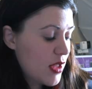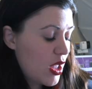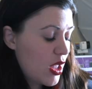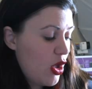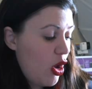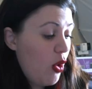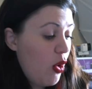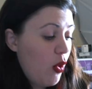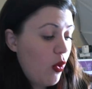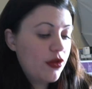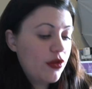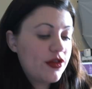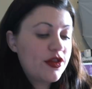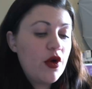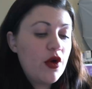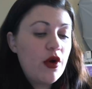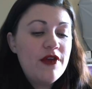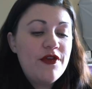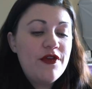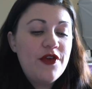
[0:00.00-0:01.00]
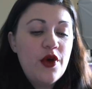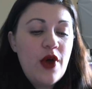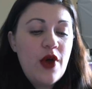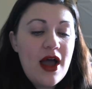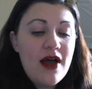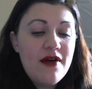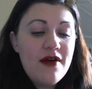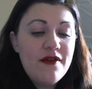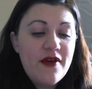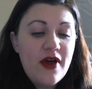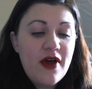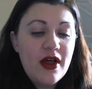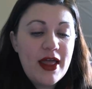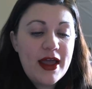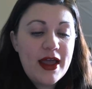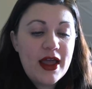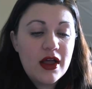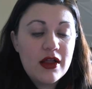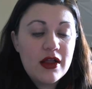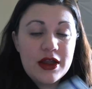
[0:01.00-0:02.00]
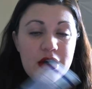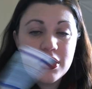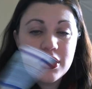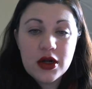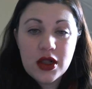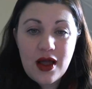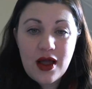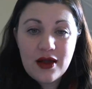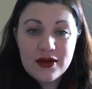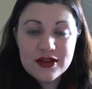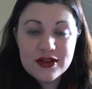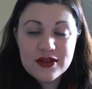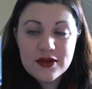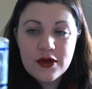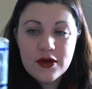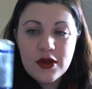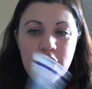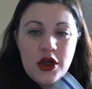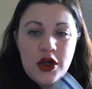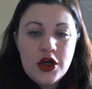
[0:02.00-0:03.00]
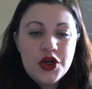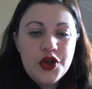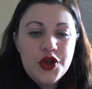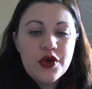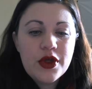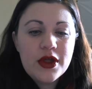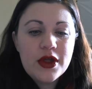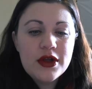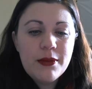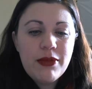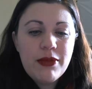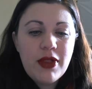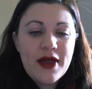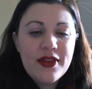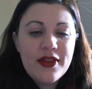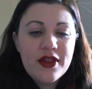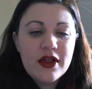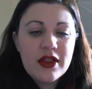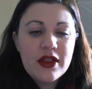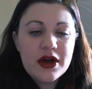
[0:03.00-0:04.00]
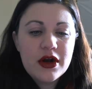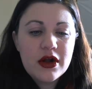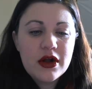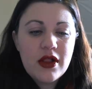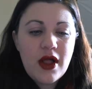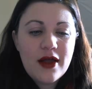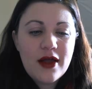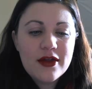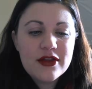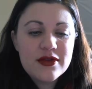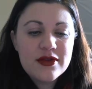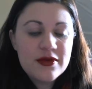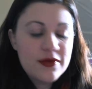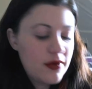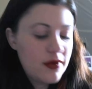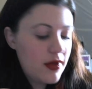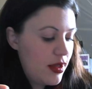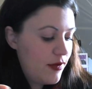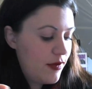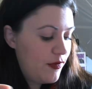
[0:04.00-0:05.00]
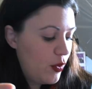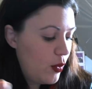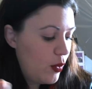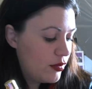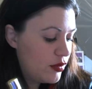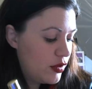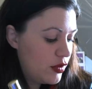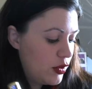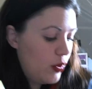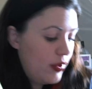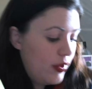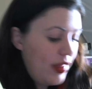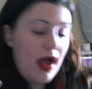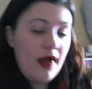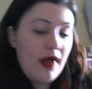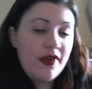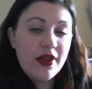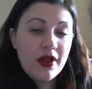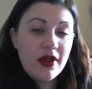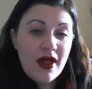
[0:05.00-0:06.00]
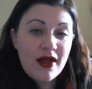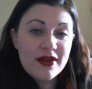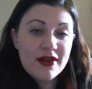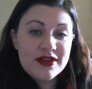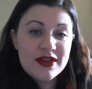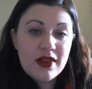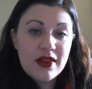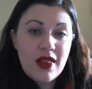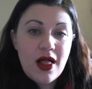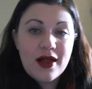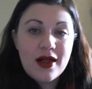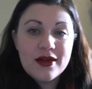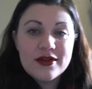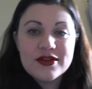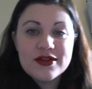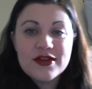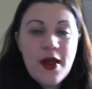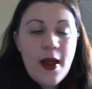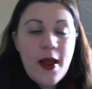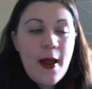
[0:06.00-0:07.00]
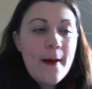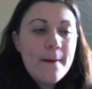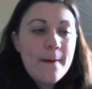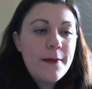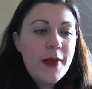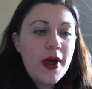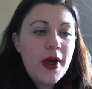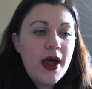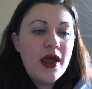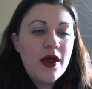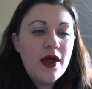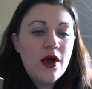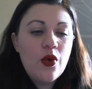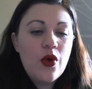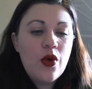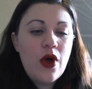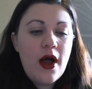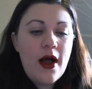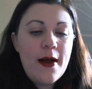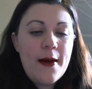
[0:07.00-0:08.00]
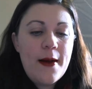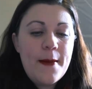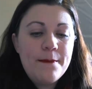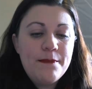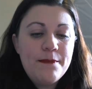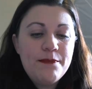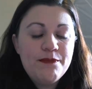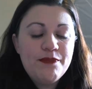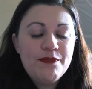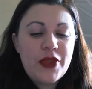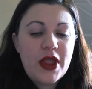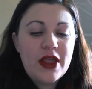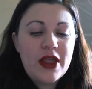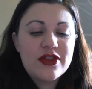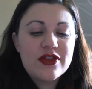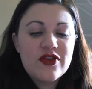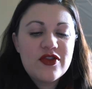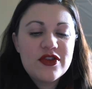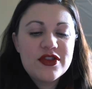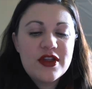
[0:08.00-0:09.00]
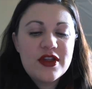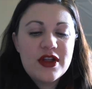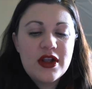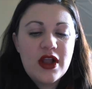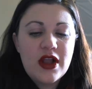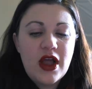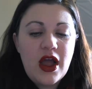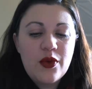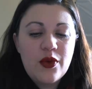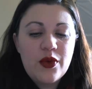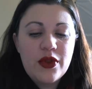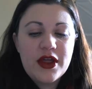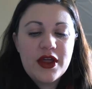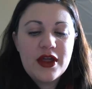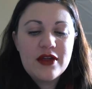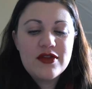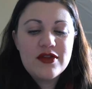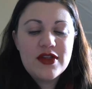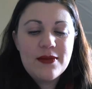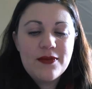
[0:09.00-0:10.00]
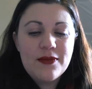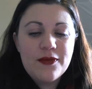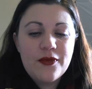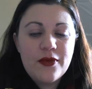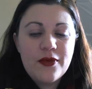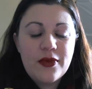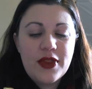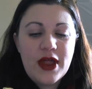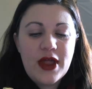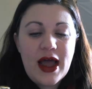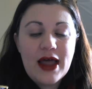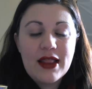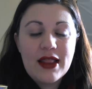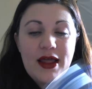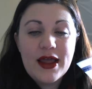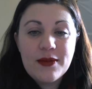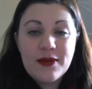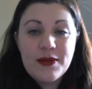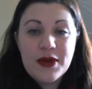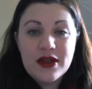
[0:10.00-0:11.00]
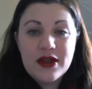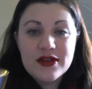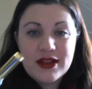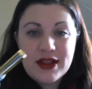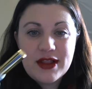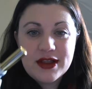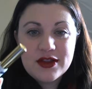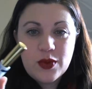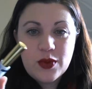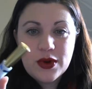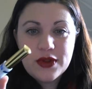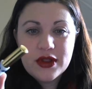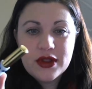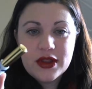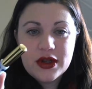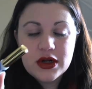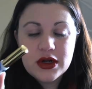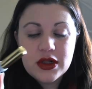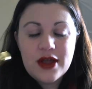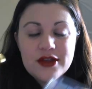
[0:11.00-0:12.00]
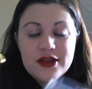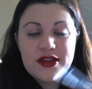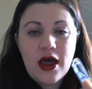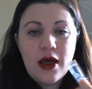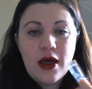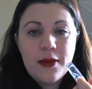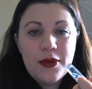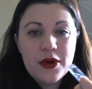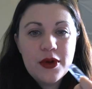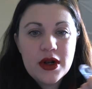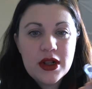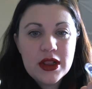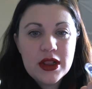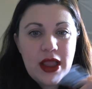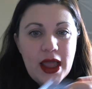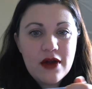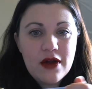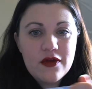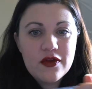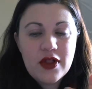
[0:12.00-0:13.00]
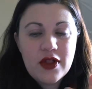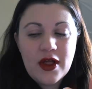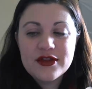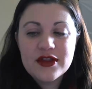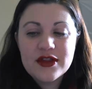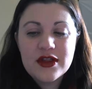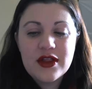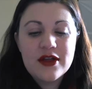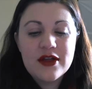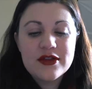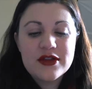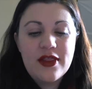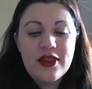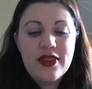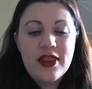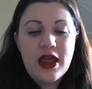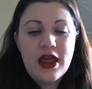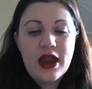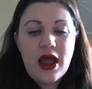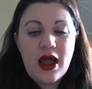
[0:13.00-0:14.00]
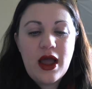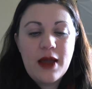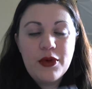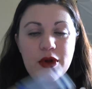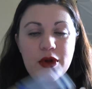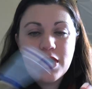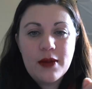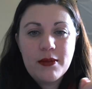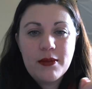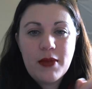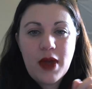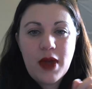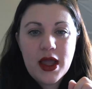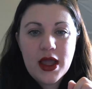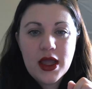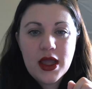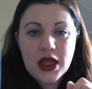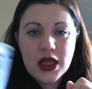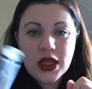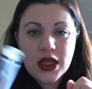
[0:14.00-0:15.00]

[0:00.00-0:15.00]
Oh, so if you have like a glitter gloss, you can apply the glitter gloss if you want to without the glossy gloss, but it's just a really good tip that I like because I like to wear the glitter gloss. I put on a layer of the glossy gloss and then I put on my